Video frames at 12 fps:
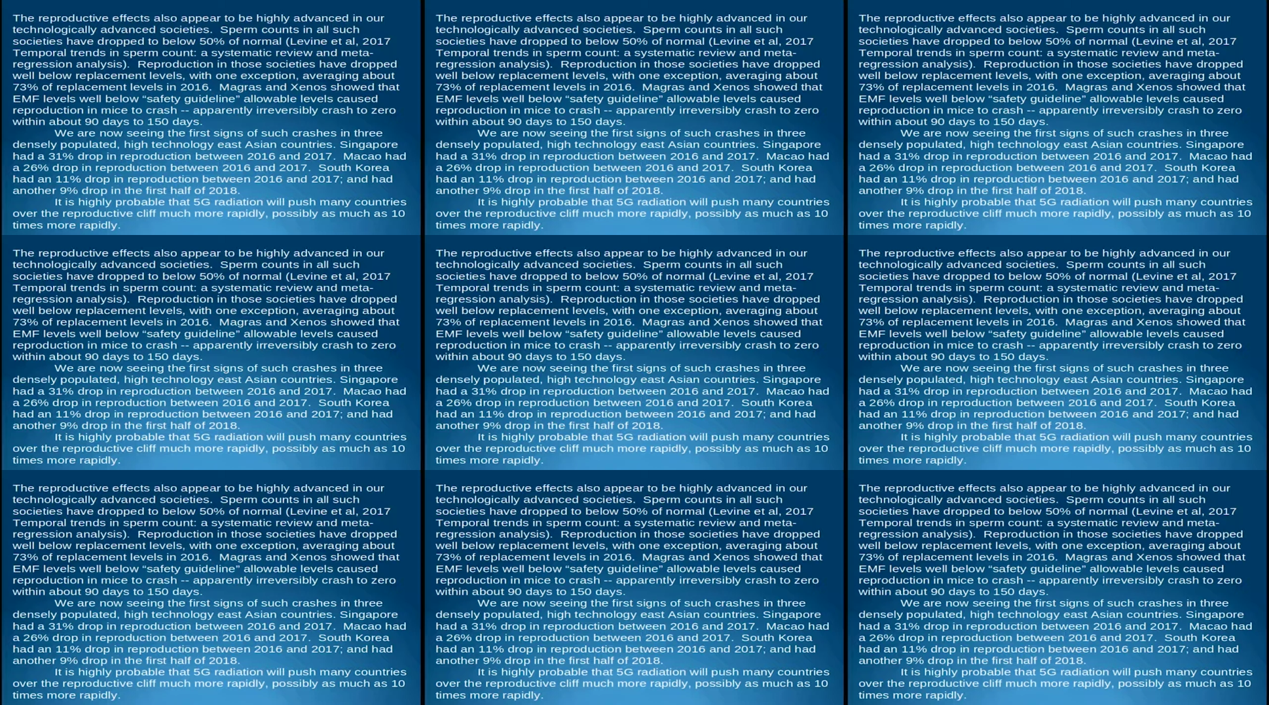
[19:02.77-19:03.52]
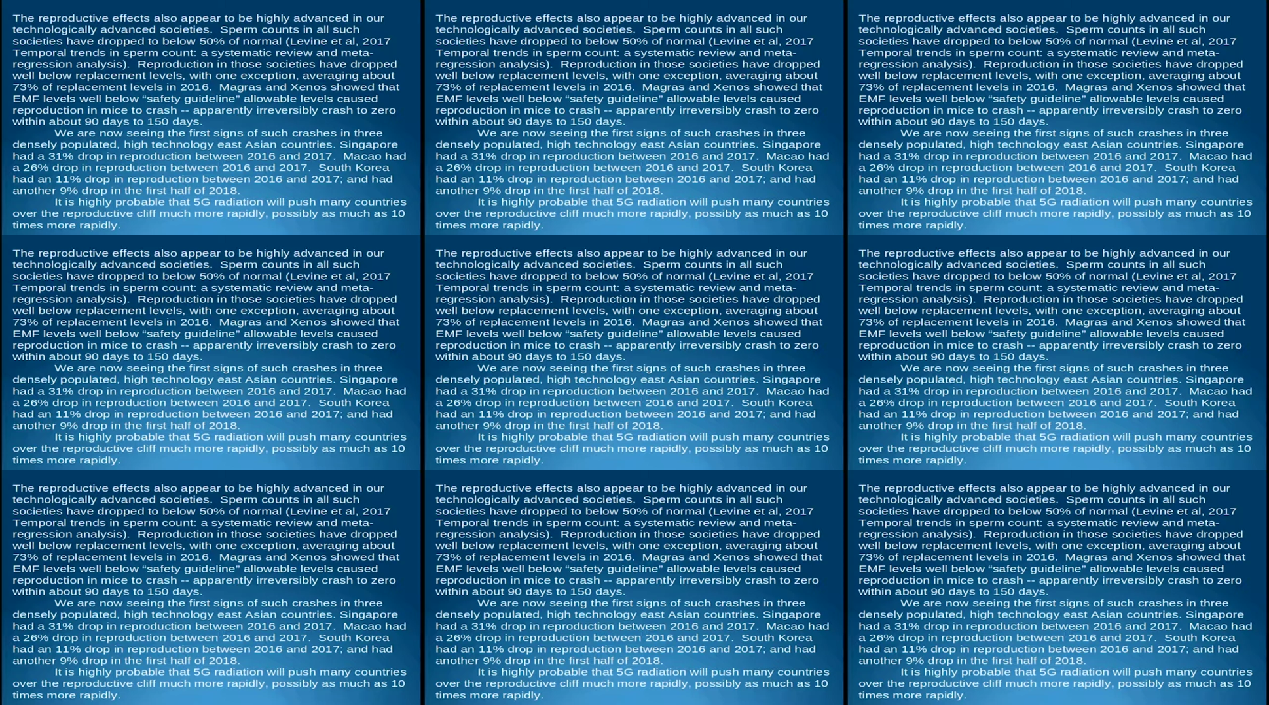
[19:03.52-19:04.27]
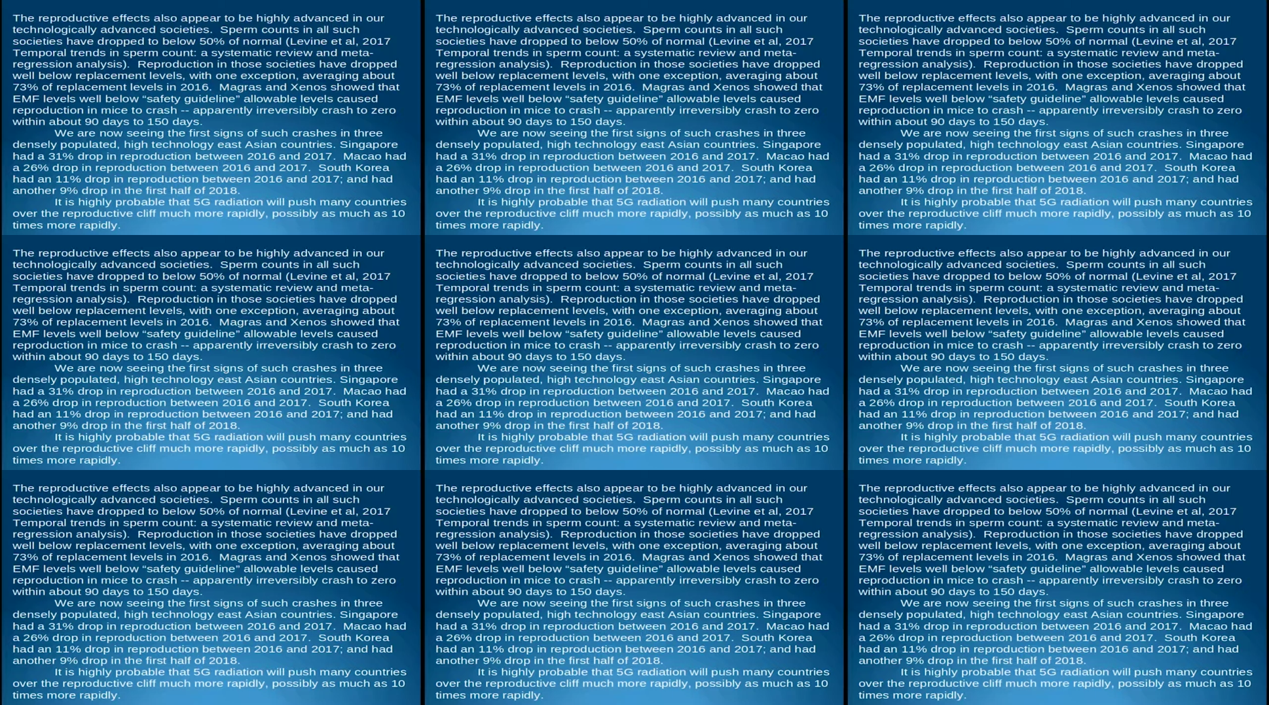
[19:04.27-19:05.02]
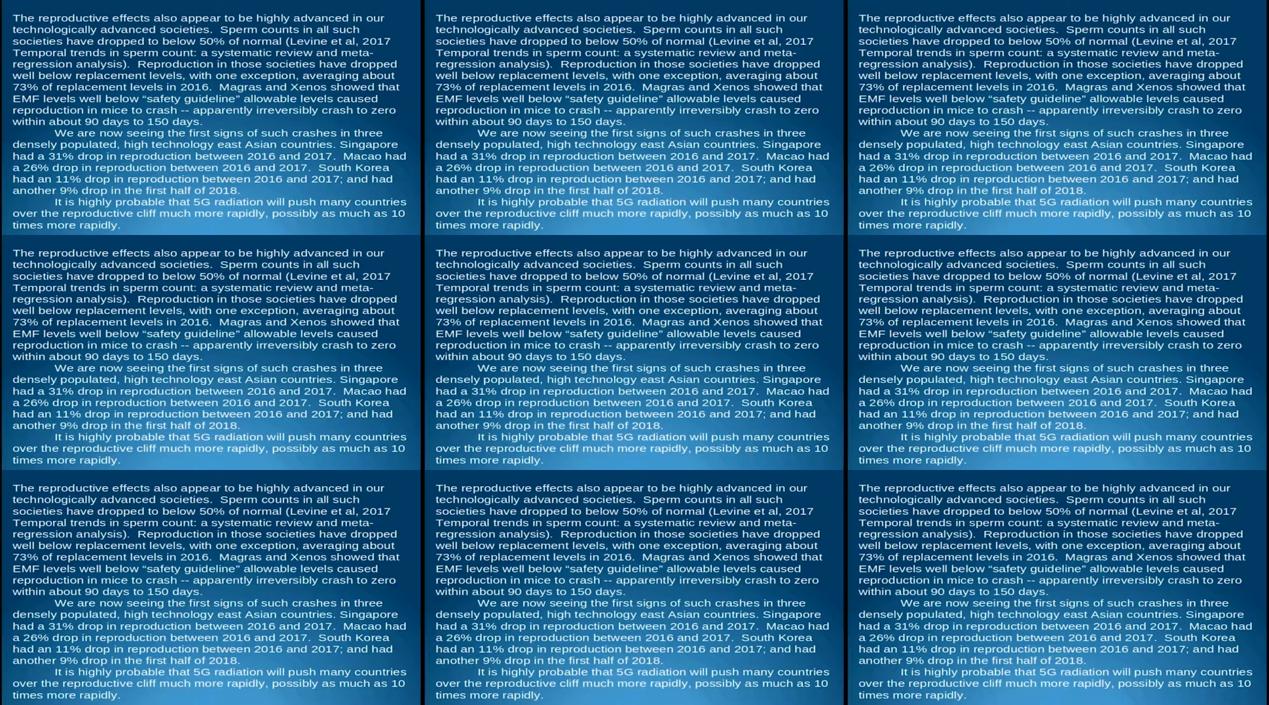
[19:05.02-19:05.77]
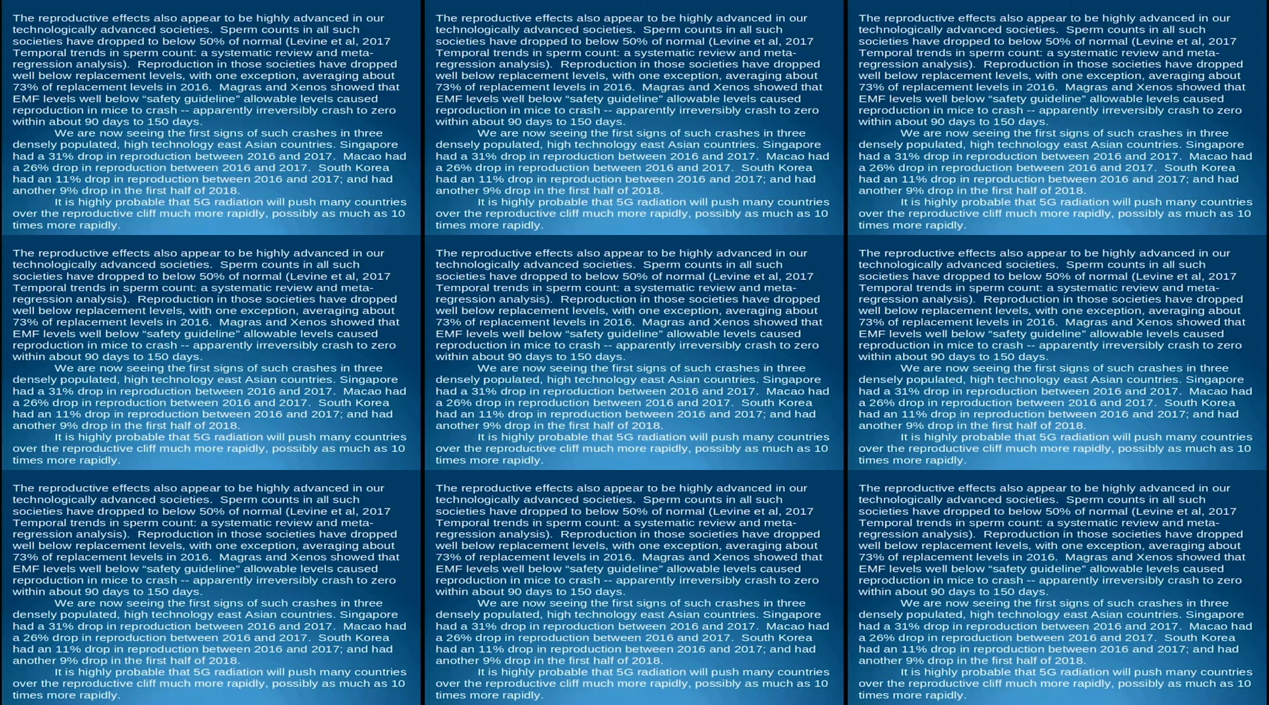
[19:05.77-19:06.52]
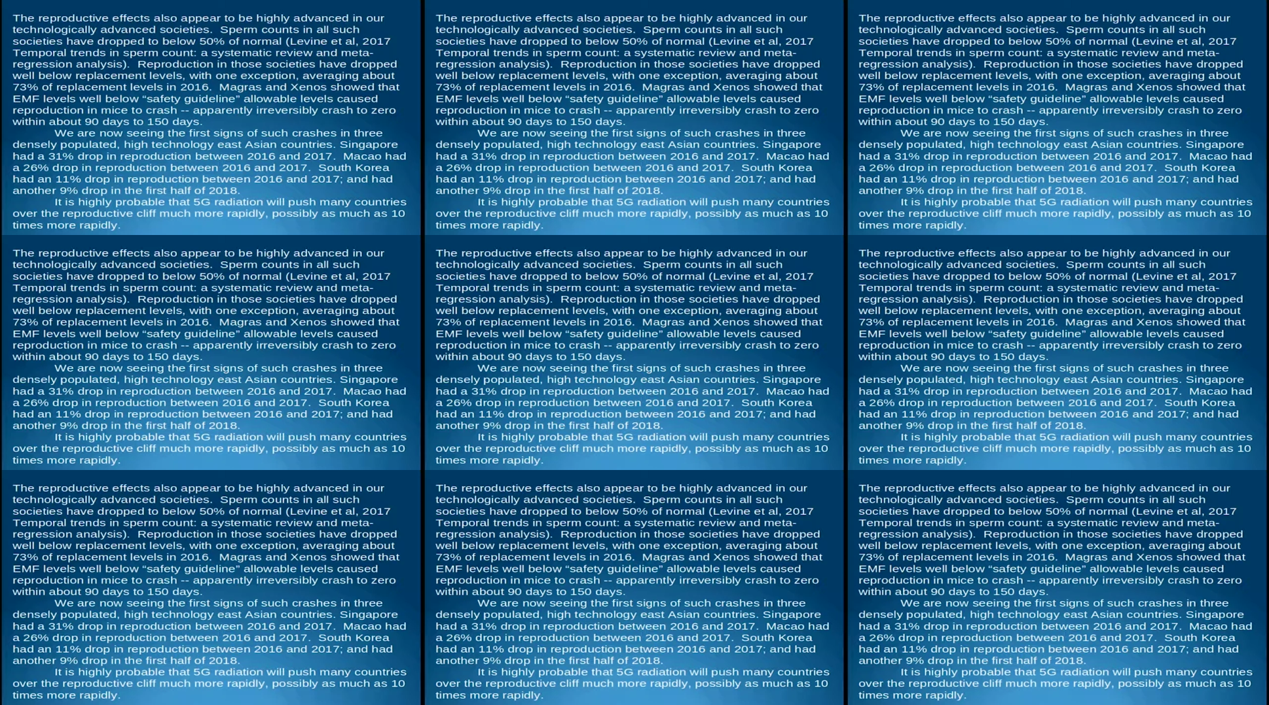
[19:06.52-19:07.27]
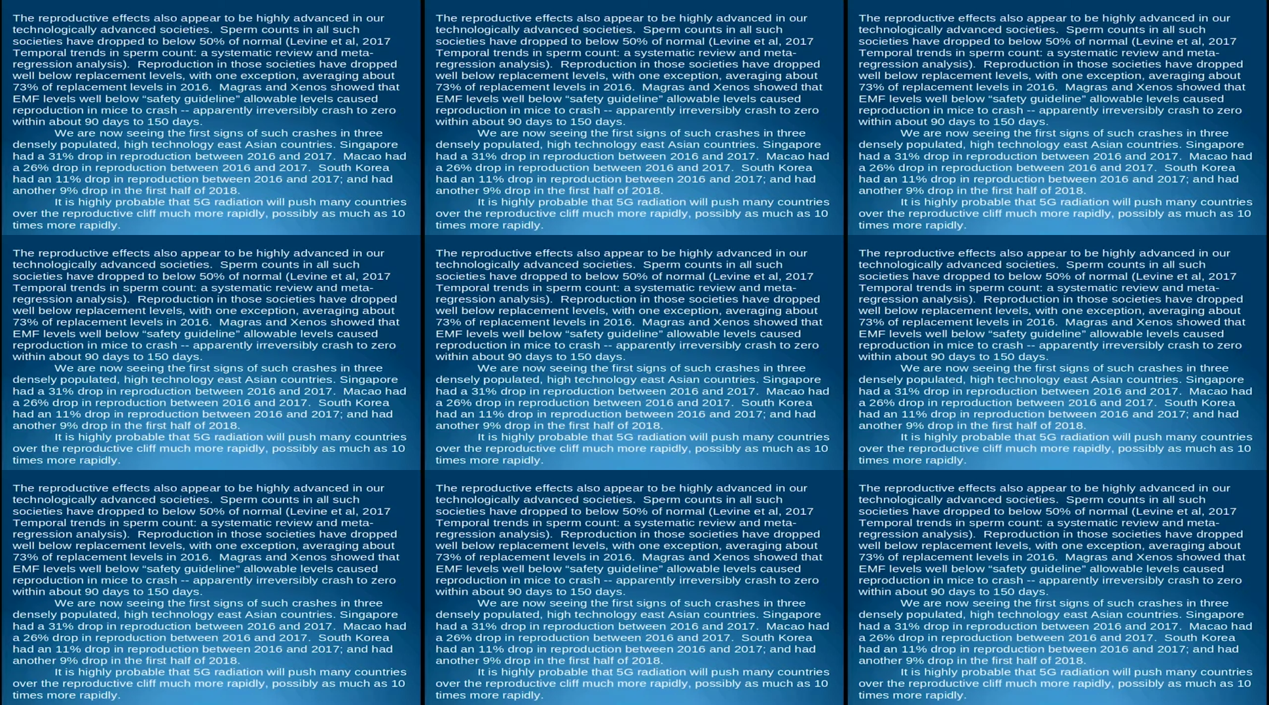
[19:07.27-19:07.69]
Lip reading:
[unreadable: no face in view]